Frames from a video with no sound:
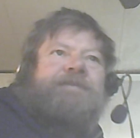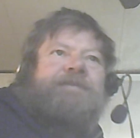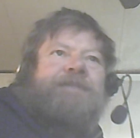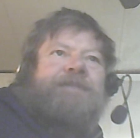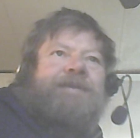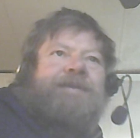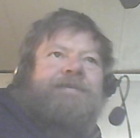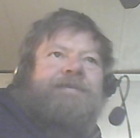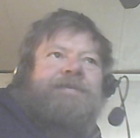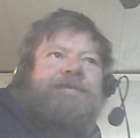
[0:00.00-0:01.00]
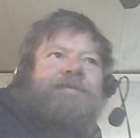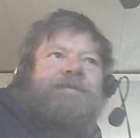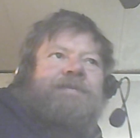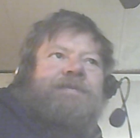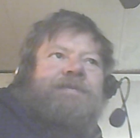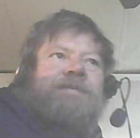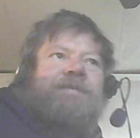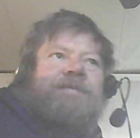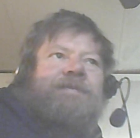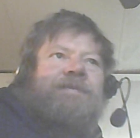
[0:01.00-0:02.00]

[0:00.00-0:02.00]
(silence)